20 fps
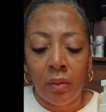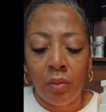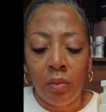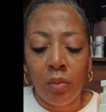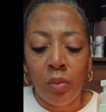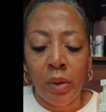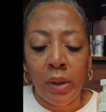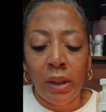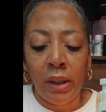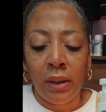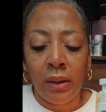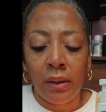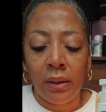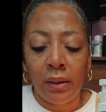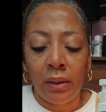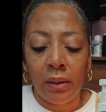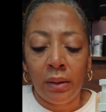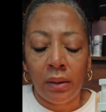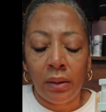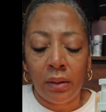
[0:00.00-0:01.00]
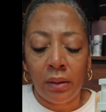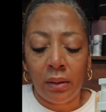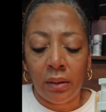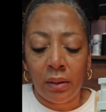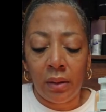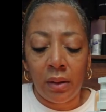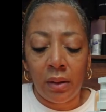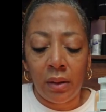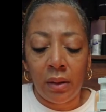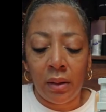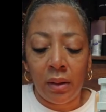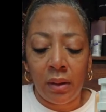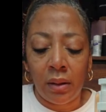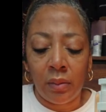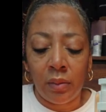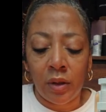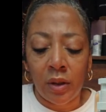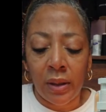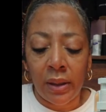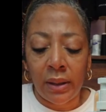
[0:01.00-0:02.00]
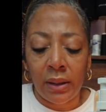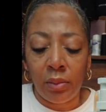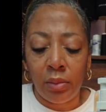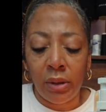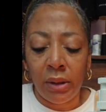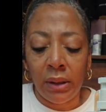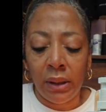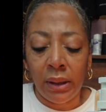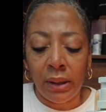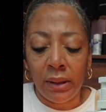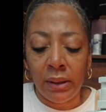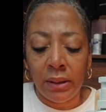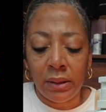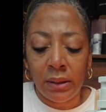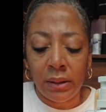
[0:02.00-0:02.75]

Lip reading: But I'm trying to be lazy,